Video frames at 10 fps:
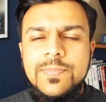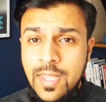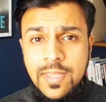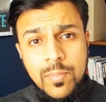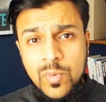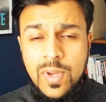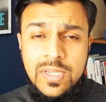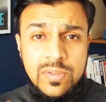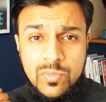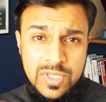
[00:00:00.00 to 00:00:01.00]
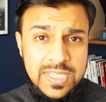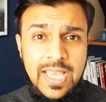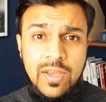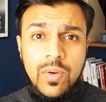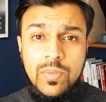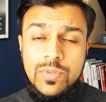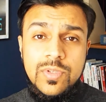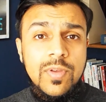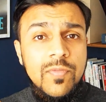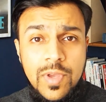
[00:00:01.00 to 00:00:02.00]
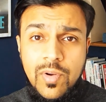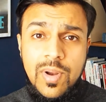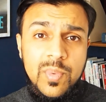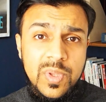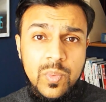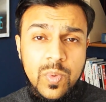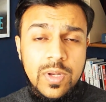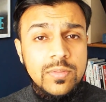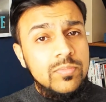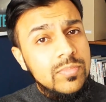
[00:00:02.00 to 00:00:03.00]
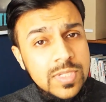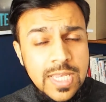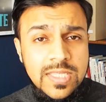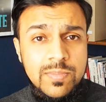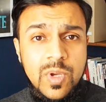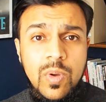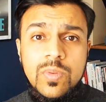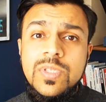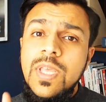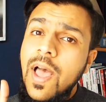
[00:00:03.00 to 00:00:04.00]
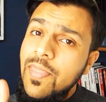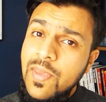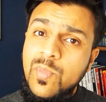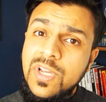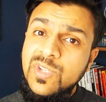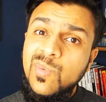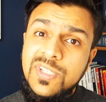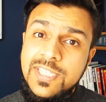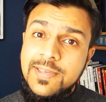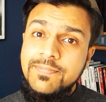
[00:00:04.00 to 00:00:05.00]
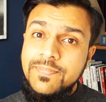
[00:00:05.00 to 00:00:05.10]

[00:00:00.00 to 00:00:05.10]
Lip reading: Number 1 was set goals. Figure out what you want, set some goals, and then work towards them.